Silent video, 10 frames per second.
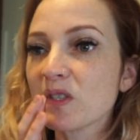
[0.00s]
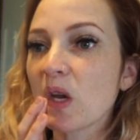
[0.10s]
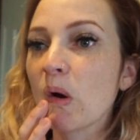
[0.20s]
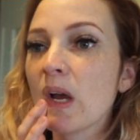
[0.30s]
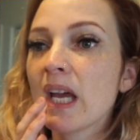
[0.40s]

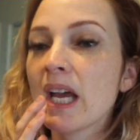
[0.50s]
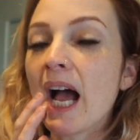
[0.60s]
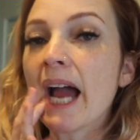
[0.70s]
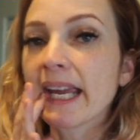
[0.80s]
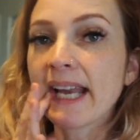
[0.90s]
So
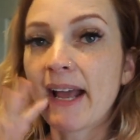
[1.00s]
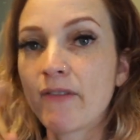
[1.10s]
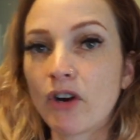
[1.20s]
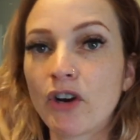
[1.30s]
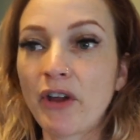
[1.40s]
I can have
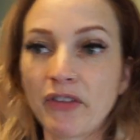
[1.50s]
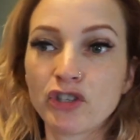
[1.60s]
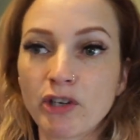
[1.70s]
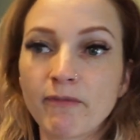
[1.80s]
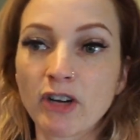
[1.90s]
her at the
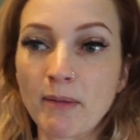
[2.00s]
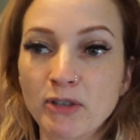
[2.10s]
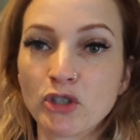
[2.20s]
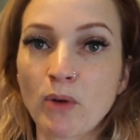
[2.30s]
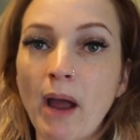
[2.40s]
gym for up
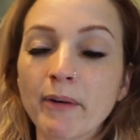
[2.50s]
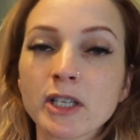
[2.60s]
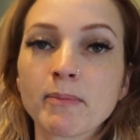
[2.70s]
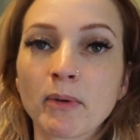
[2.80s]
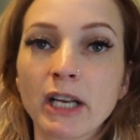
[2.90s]
to 2
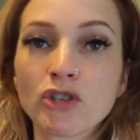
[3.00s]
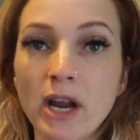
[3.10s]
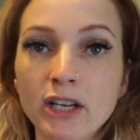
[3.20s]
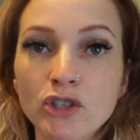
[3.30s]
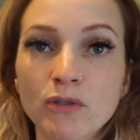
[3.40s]
hours, but what I
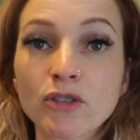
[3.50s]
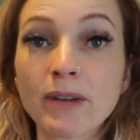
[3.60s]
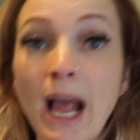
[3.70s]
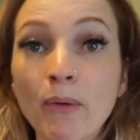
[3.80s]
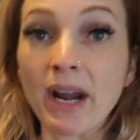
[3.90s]
try to do is do
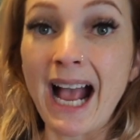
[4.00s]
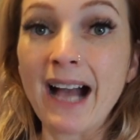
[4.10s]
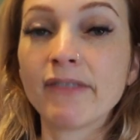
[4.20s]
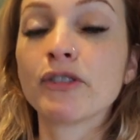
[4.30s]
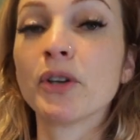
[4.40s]
an hour and a
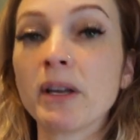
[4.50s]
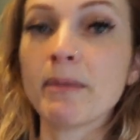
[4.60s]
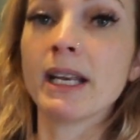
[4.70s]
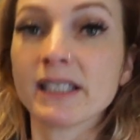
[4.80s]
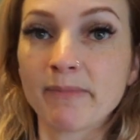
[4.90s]
half, 30
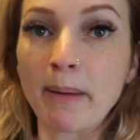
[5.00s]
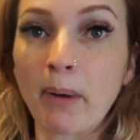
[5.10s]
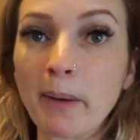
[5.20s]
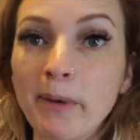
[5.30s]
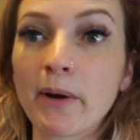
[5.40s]
minutes of my
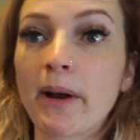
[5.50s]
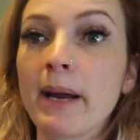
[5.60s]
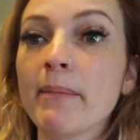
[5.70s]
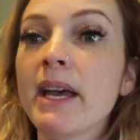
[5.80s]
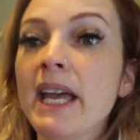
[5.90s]
bar
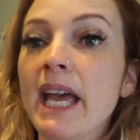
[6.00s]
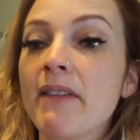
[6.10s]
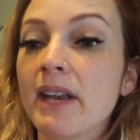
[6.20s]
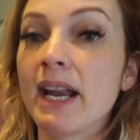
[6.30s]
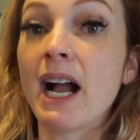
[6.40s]
program,
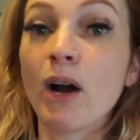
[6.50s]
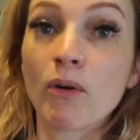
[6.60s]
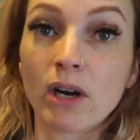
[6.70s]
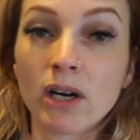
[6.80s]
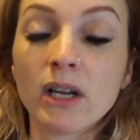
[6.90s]
and then an
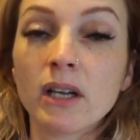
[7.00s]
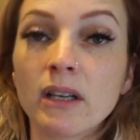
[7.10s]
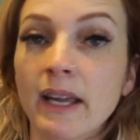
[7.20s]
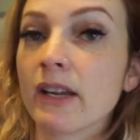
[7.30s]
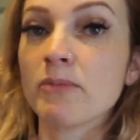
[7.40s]
hour.
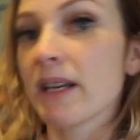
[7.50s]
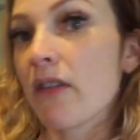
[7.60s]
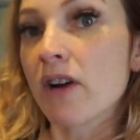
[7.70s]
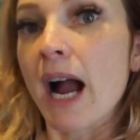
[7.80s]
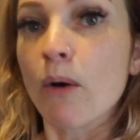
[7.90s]
That gives me
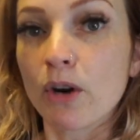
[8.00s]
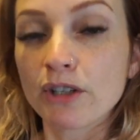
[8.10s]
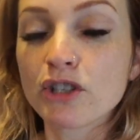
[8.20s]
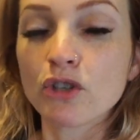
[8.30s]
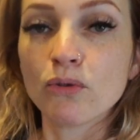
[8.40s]
another hour
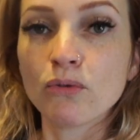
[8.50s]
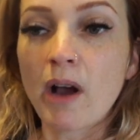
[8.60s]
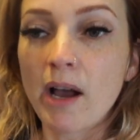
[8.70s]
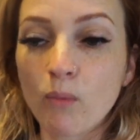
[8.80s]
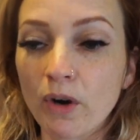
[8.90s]
to
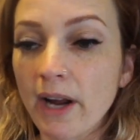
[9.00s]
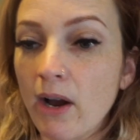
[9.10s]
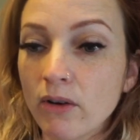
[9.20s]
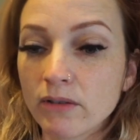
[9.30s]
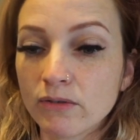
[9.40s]
work
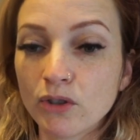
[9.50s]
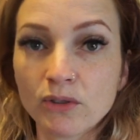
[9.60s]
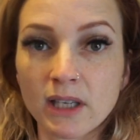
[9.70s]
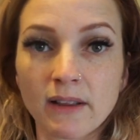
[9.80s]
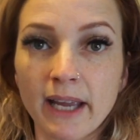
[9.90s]
out
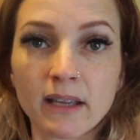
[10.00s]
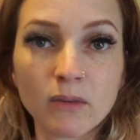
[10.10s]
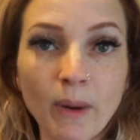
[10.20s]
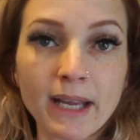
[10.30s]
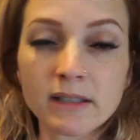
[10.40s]
using like
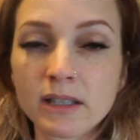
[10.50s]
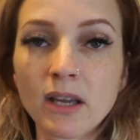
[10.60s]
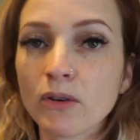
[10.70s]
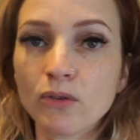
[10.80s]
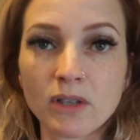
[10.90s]
weights,
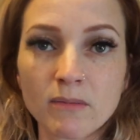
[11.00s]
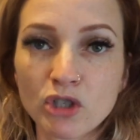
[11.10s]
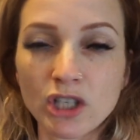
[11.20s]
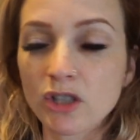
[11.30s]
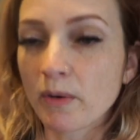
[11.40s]
using the
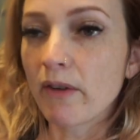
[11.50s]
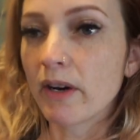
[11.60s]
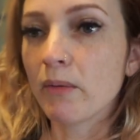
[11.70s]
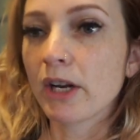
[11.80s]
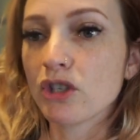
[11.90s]
machines, whatever
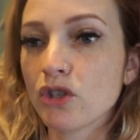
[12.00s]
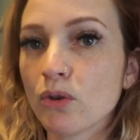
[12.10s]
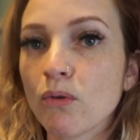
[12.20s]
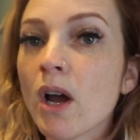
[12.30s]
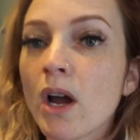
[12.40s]
I wanna do.